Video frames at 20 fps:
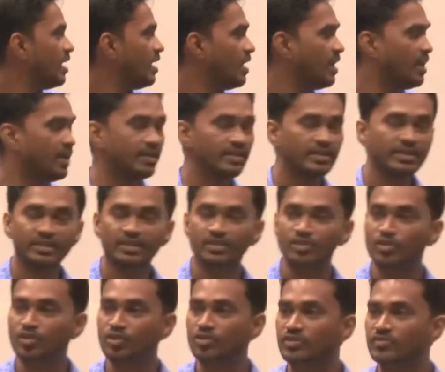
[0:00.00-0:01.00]
and in
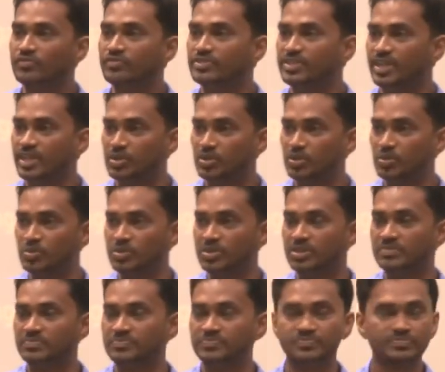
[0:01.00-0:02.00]
a lot of seclude.
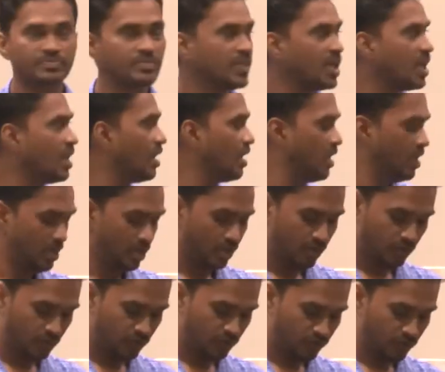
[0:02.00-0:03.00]

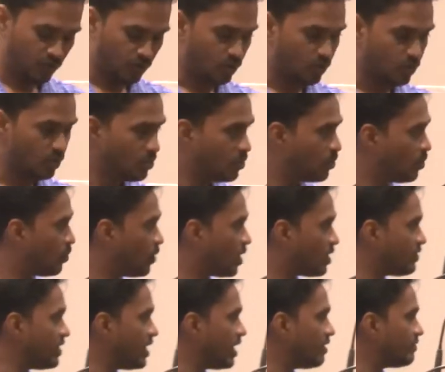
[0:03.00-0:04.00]
For
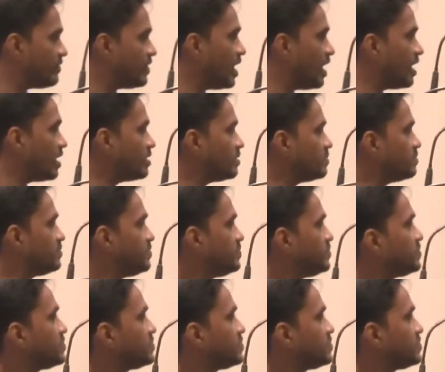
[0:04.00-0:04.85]
what we have done